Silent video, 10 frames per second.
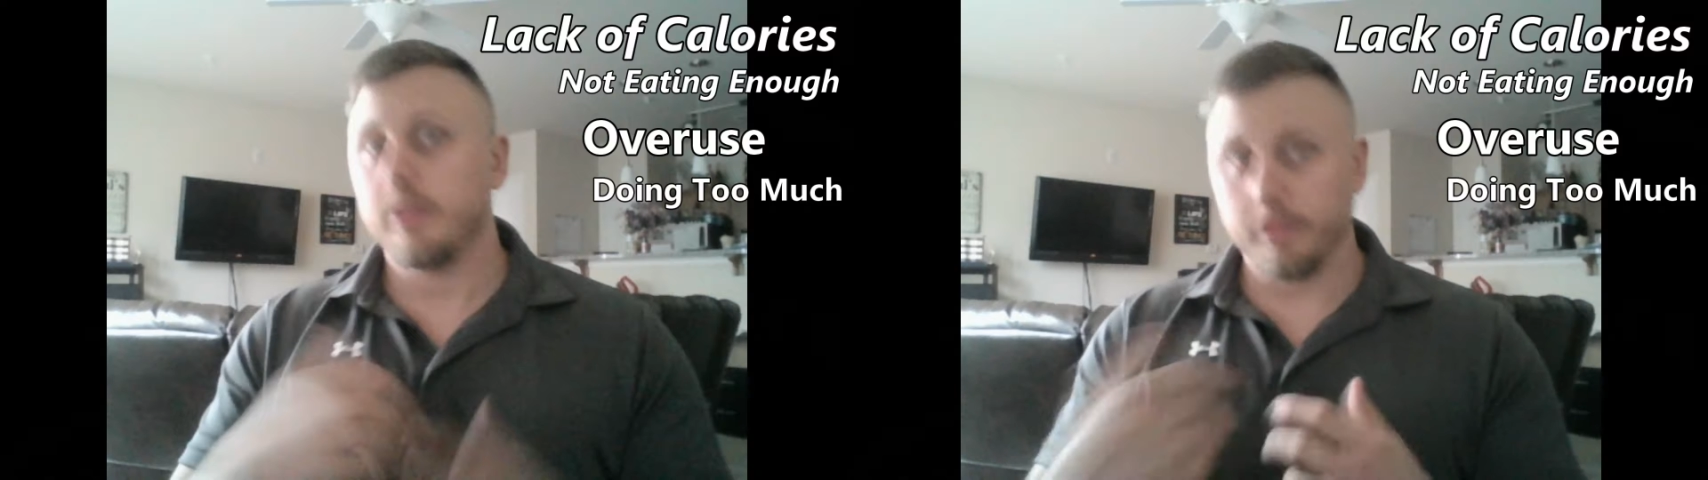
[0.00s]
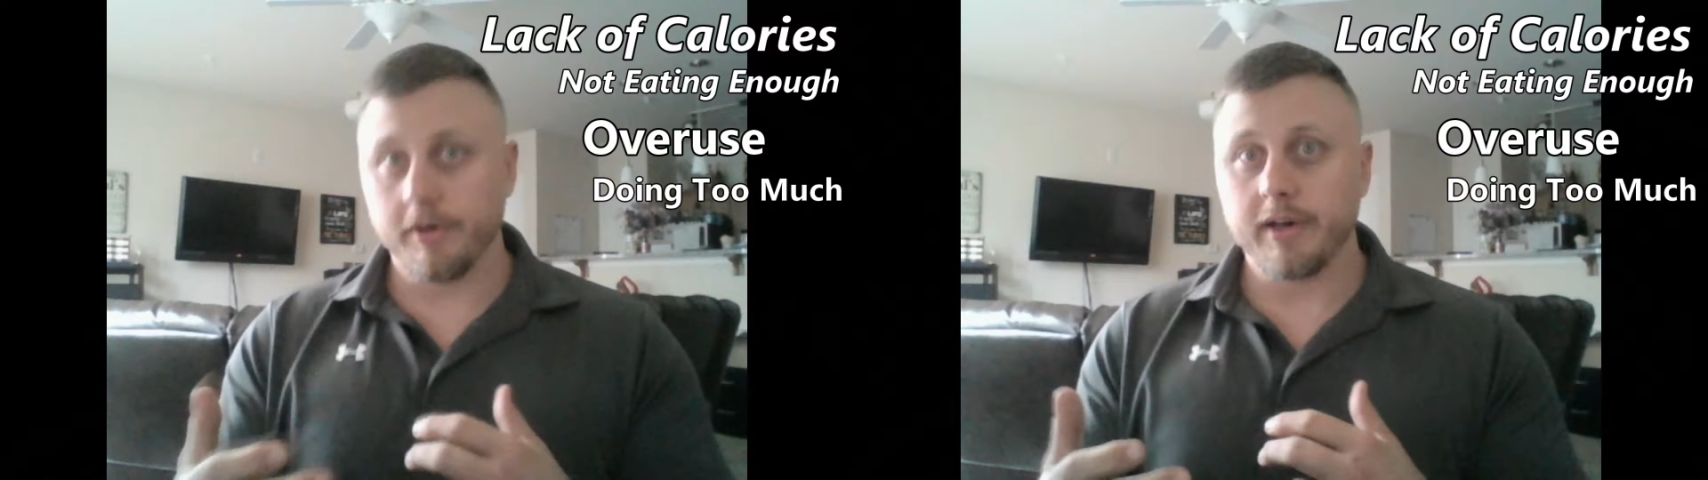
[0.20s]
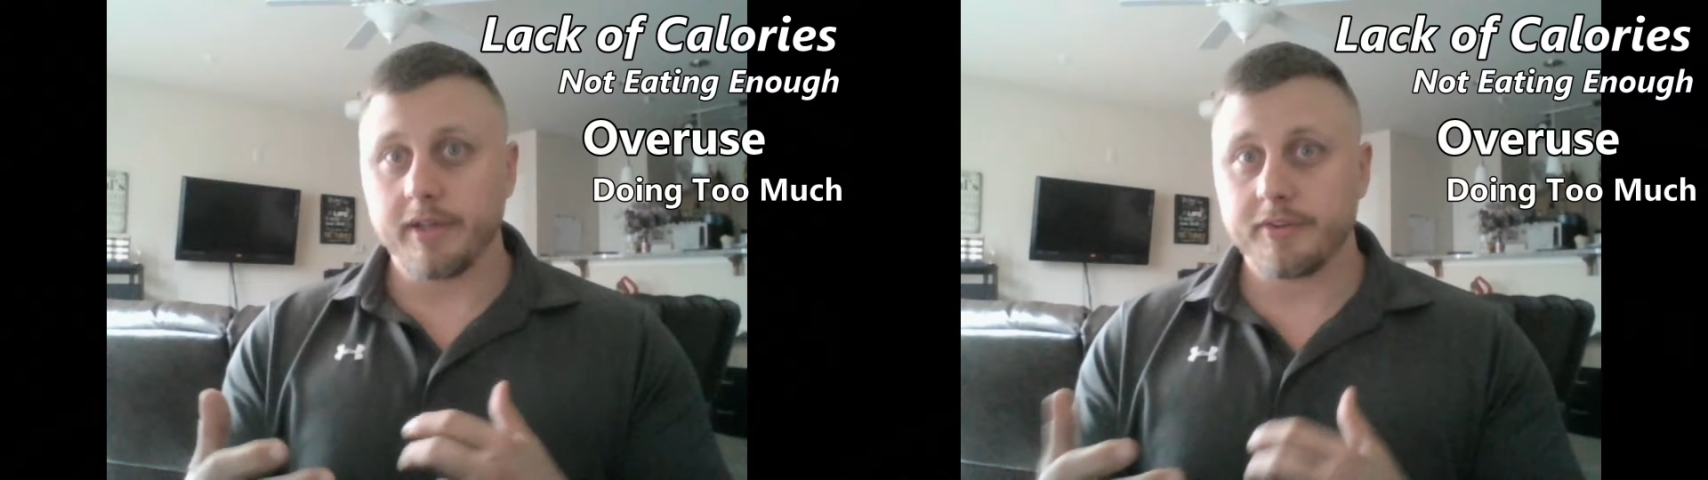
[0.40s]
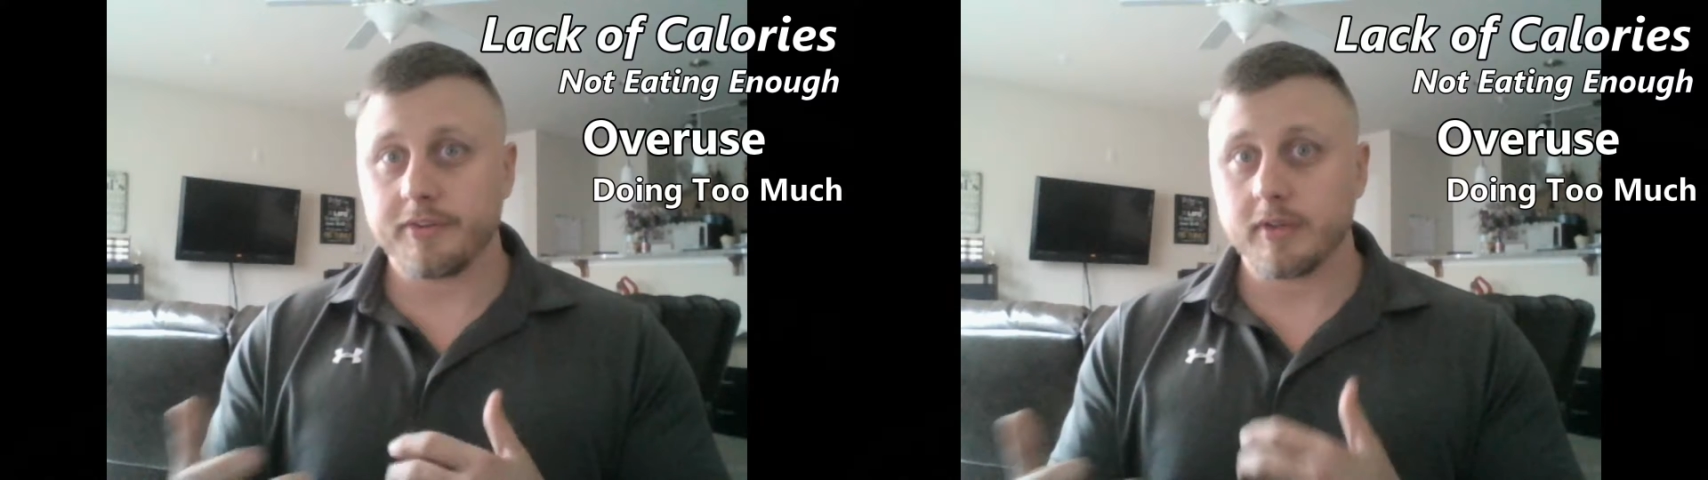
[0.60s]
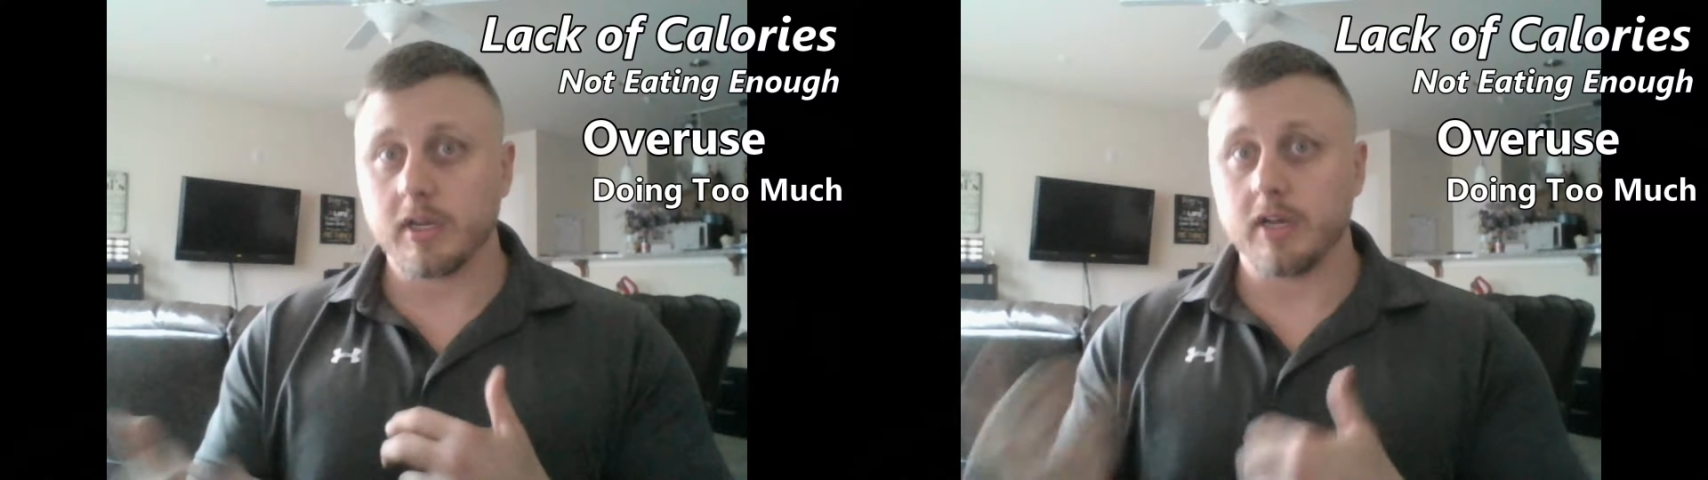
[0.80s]

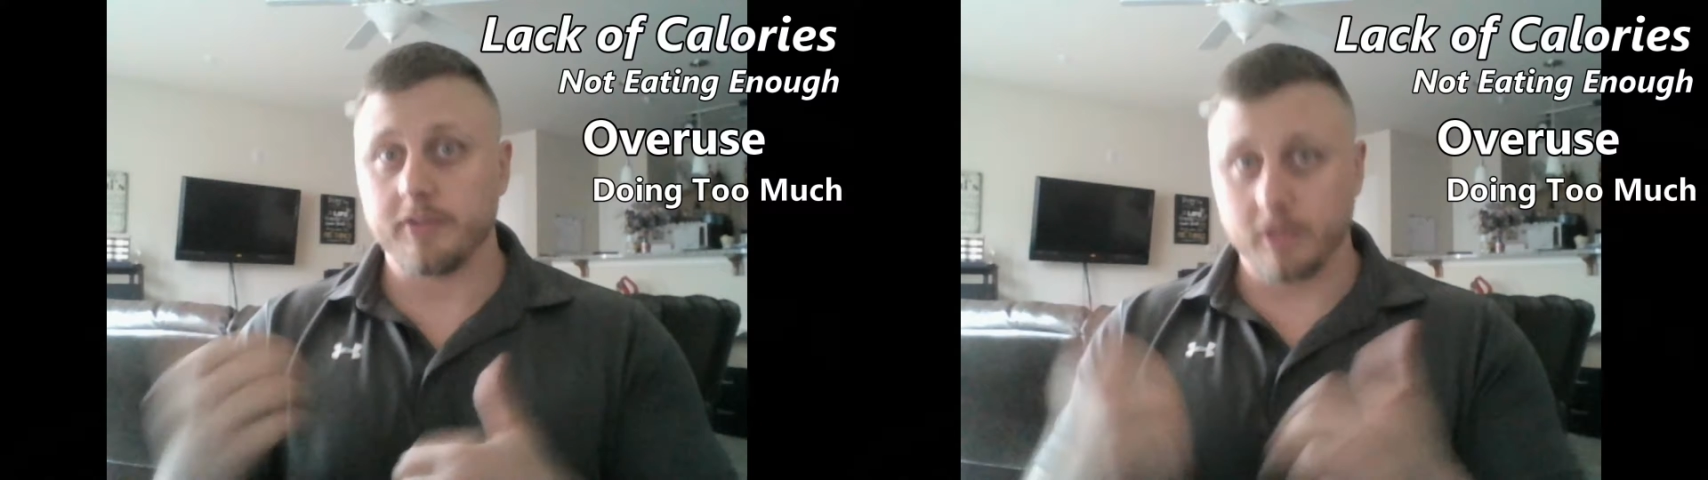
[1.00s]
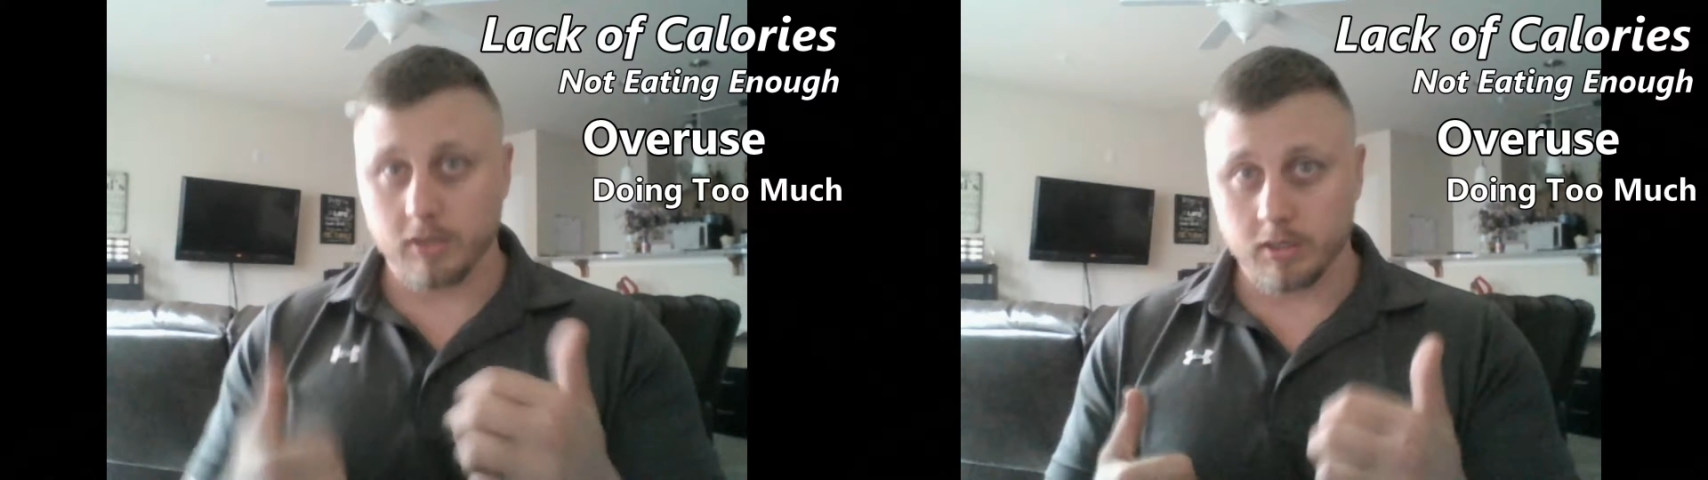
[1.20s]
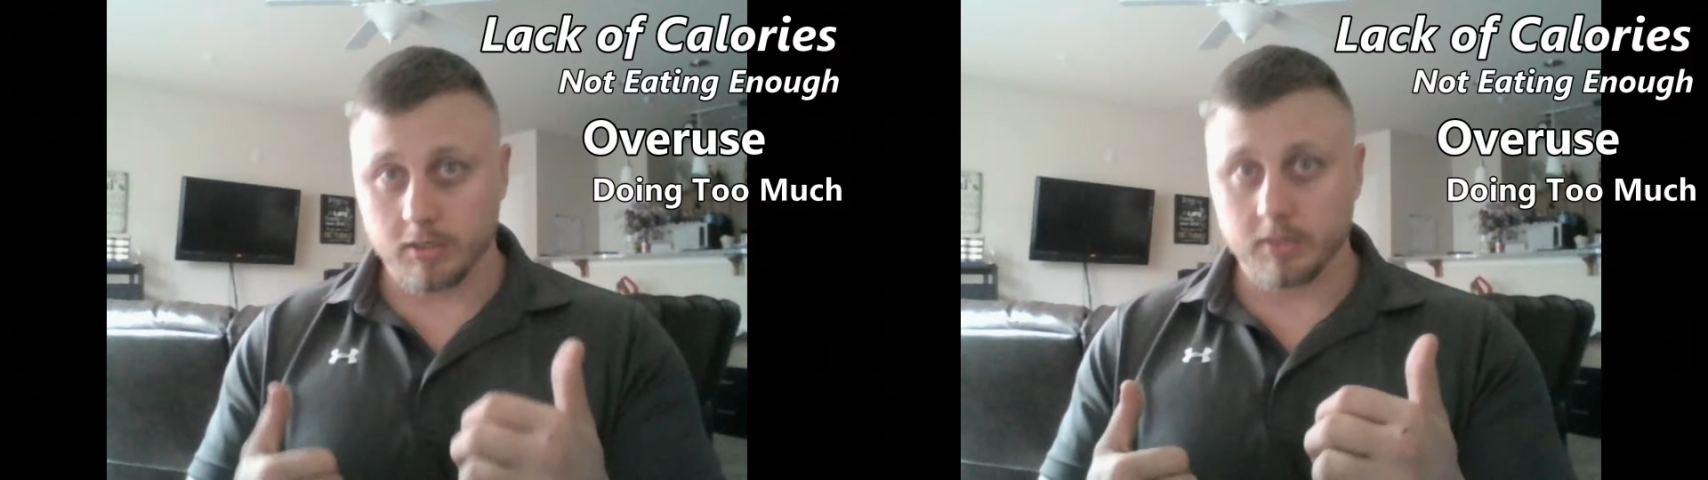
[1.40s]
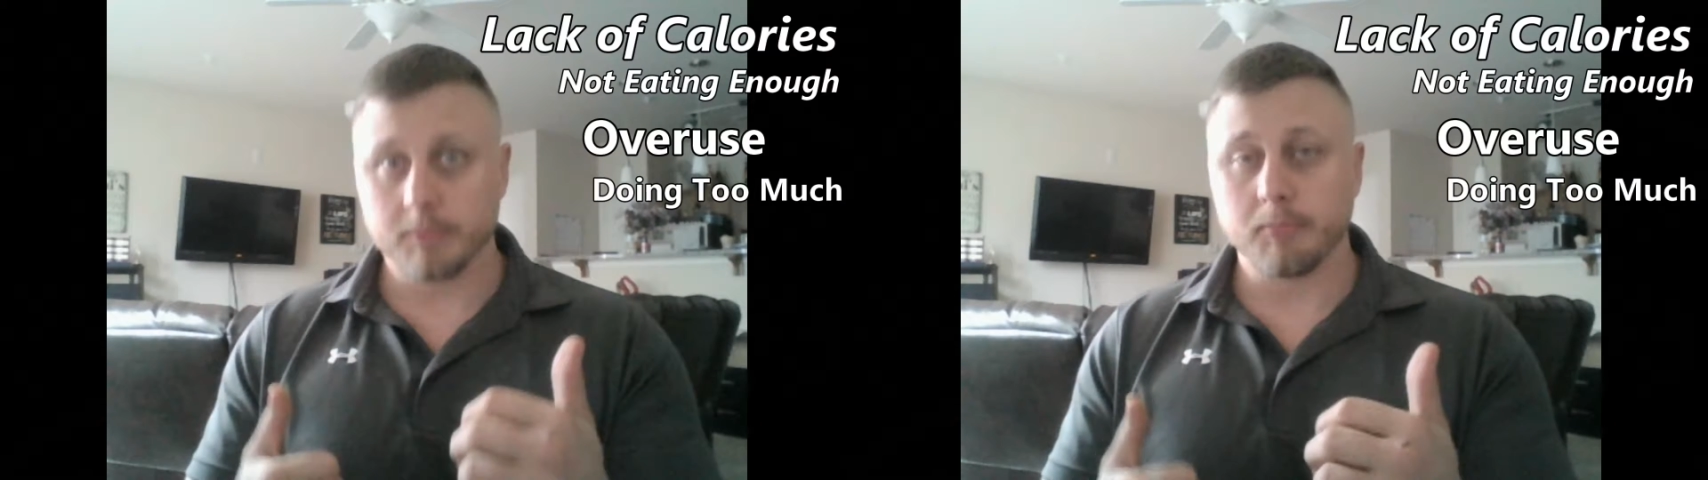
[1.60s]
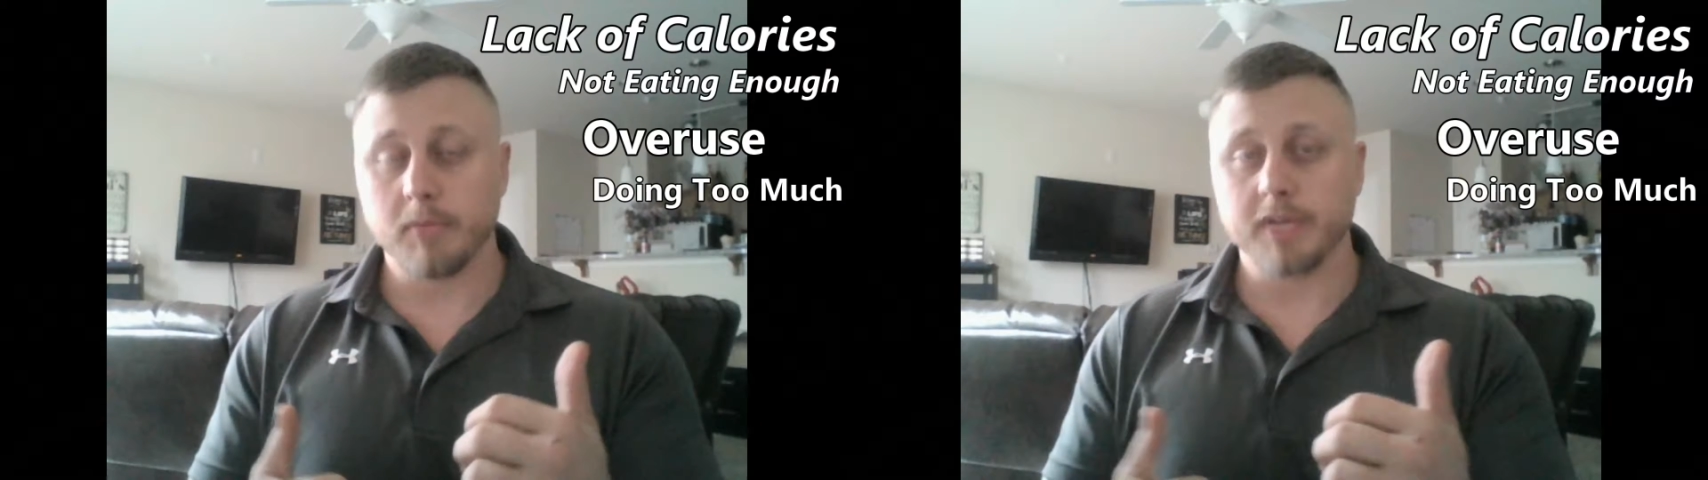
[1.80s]
thus causing our
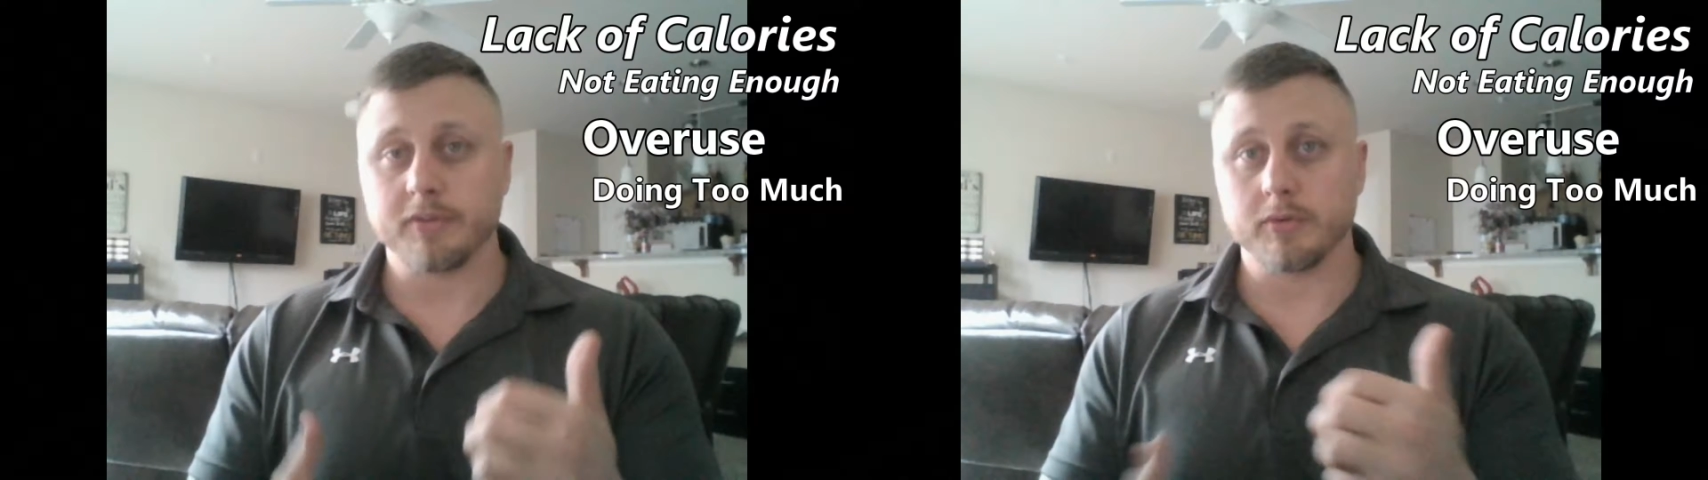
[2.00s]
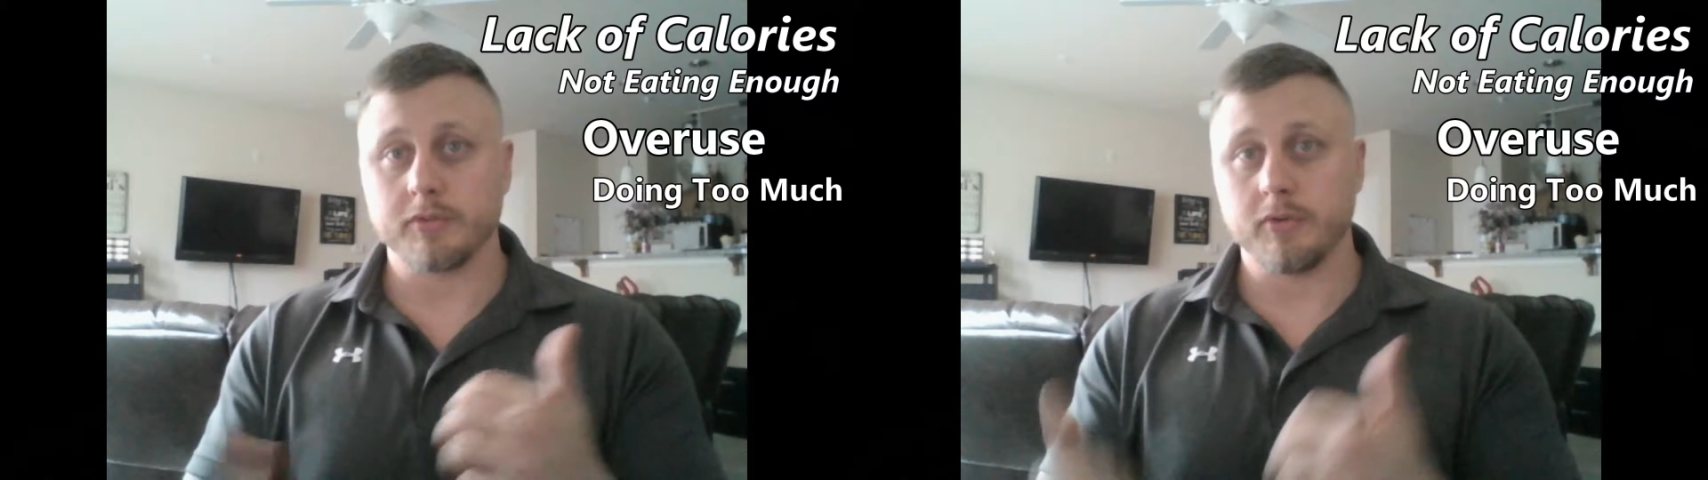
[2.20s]
muscles